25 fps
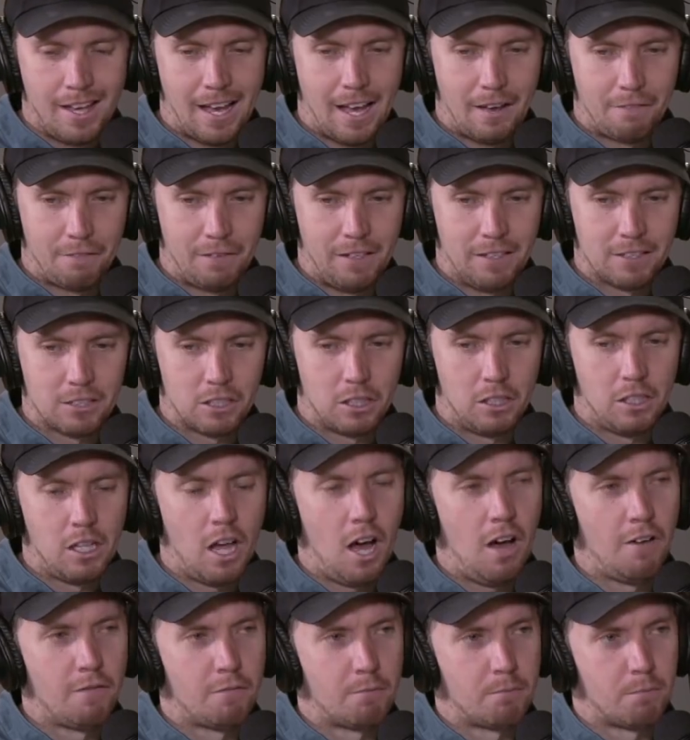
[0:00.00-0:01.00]
I feel there's a
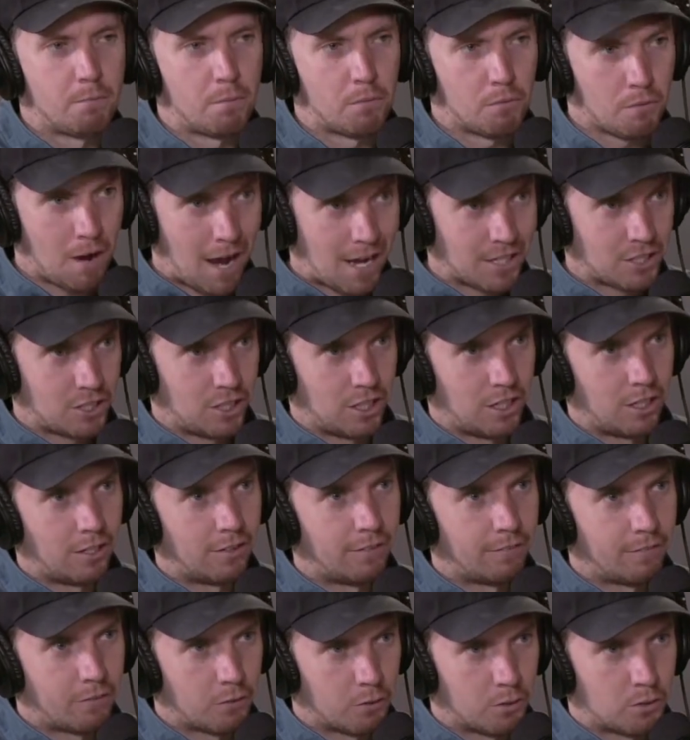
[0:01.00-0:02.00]
lot of pressure
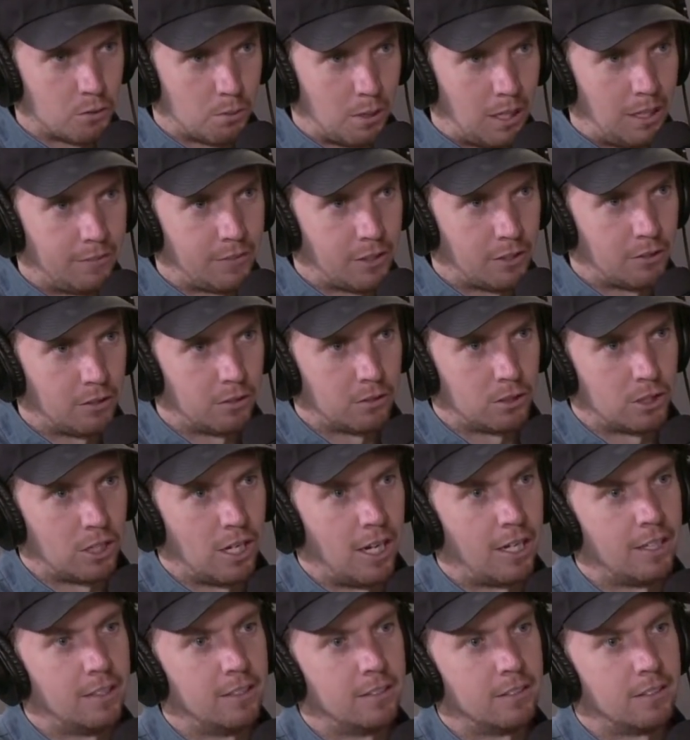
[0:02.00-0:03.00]
for a 12-year-old
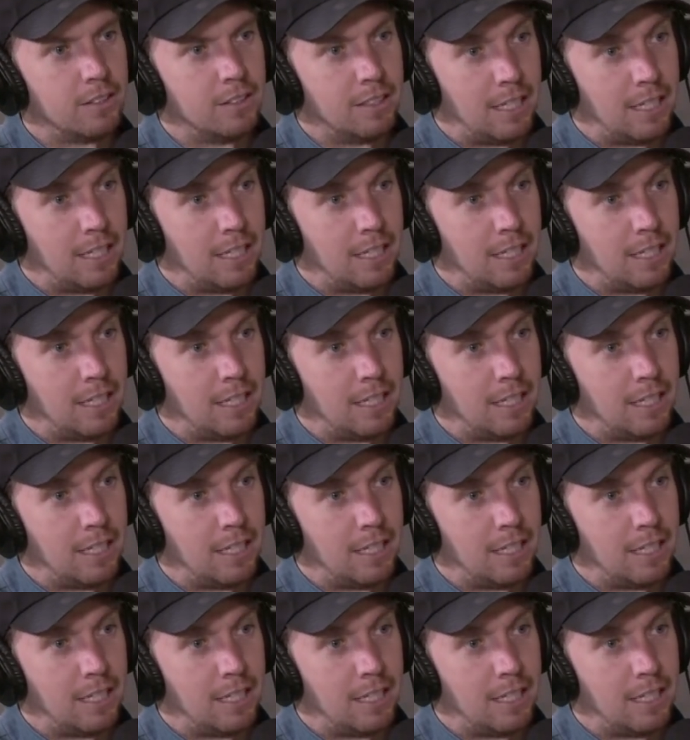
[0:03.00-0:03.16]
child, and